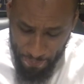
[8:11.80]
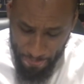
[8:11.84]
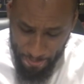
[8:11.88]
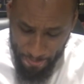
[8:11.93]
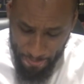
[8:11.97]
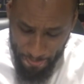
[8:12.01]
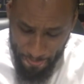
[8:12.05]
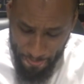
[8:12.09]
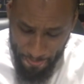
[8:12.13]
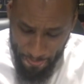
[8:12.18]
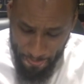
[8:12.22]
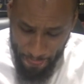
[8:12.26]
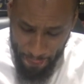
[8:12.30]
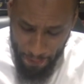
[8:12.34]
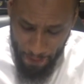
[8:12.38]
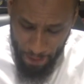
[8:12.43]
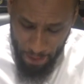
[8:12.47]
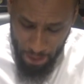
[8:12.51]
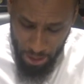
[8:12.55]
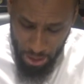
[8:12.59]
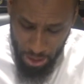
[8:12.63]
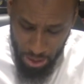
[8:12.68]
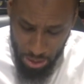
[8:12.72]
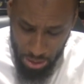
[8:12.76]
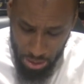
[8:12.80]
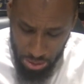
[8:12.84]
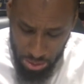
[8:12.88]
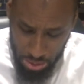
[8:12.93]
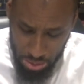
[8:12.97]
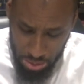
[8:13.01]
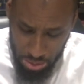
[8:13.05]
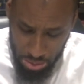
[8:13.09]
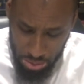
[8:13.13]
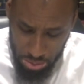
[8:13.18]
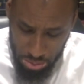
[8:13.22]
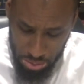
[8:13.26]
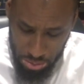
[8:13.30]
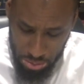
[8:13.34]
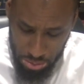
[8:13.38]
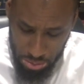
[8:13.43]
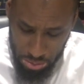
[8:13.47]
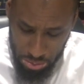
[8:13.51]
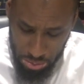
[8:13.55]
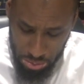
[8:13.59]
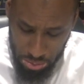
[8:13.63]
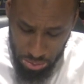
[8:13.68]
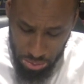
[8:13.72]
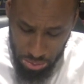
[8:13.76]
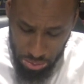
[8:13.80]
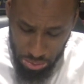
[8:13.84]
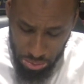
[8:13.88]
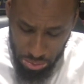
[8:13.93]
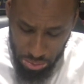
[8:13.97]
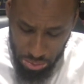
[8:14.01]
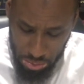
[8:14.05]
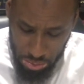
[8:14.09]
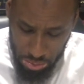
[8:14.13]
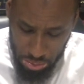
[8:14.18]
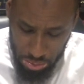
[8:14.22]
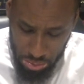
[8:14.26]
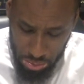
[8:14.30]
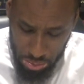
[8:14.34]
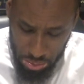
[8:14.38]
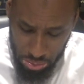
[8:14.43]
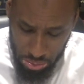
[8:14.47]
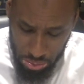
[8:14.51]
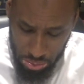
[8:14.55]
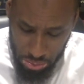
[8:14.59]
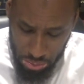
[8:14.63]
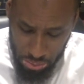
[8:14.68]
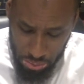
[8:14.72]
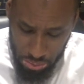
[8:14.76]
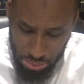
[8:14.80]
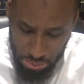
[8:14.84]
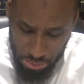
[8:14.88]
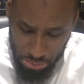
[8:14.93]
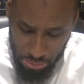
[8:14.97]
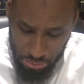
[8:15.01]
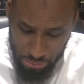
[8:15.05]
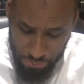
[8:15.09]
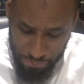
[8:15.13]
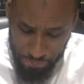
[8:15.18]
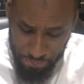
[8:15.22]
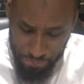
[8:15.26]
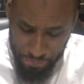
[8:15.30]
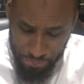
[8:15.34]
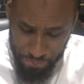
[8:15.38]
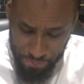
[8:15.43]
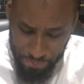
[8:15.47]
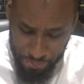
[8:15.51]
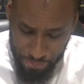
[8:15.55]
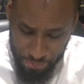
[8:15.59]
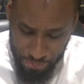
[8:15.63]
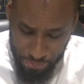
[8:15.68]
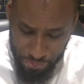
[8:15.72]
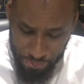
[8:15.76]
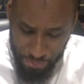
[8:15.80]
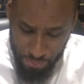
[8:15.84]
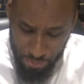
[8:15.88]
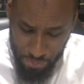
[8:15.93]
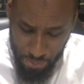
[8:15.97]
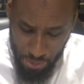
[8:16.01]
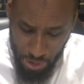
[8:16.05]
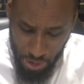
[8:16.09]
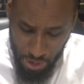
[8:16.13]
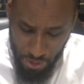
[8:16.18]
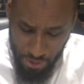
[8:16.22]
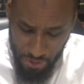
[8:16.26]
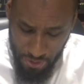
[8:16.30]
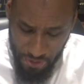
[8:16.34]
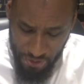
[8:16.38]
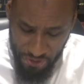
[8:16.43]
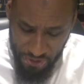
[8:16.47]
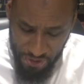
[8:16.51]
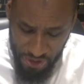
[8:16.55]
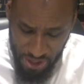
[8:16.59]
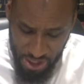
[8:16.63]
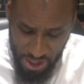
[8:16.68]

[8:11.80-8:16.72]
Nothing is said.